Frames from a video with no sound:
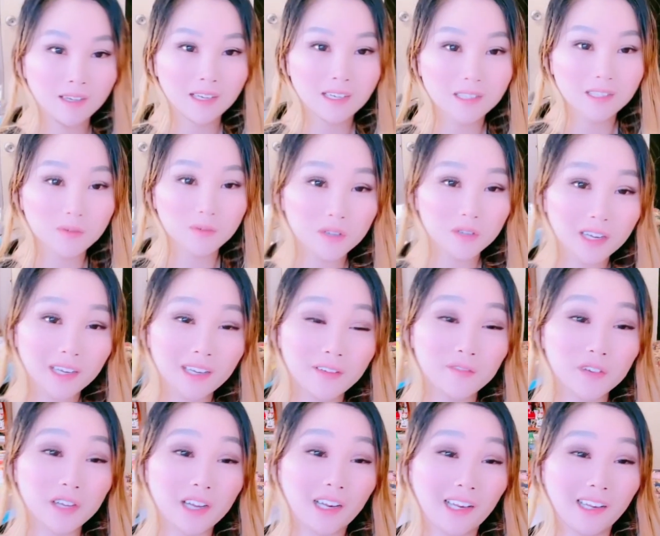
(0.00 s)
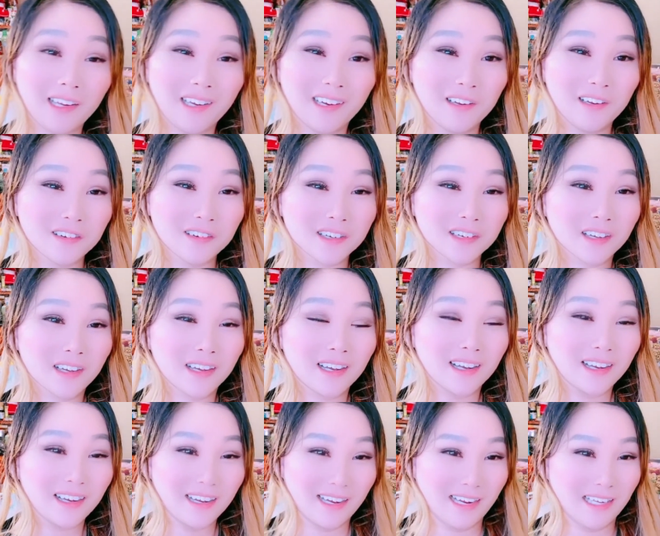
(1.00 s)
Just want to give a clear look.
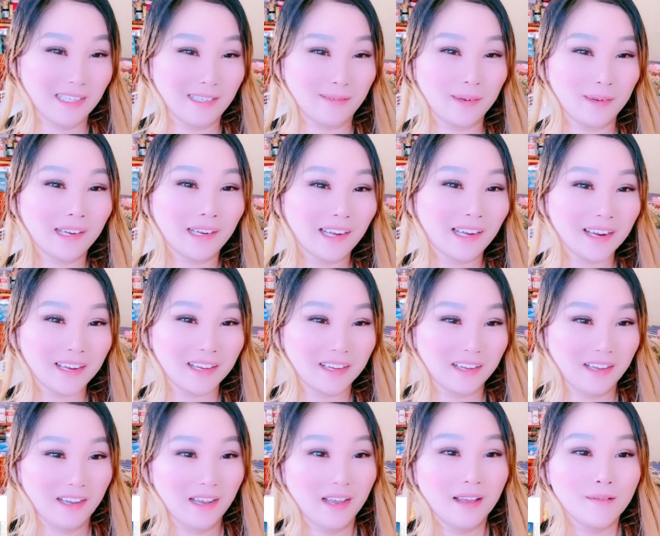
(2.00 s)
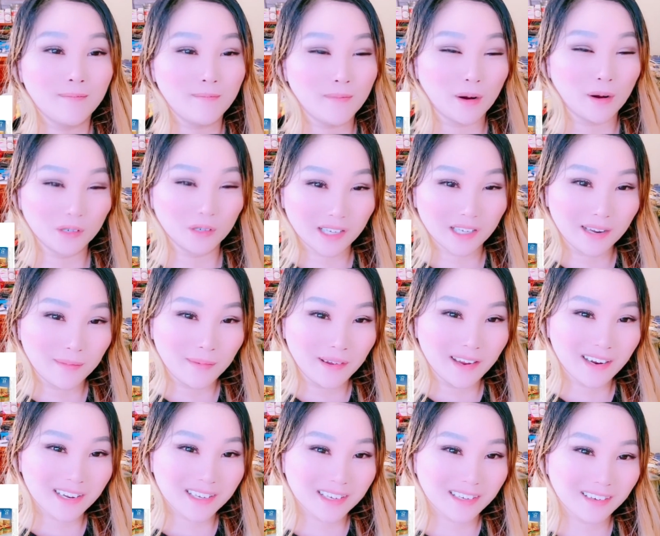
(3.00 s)
It's a bit like melted a
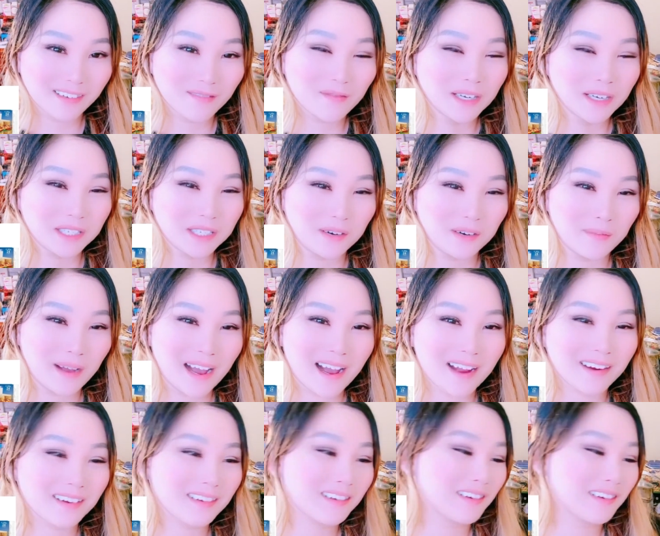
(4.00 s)
bit, but it's not bad.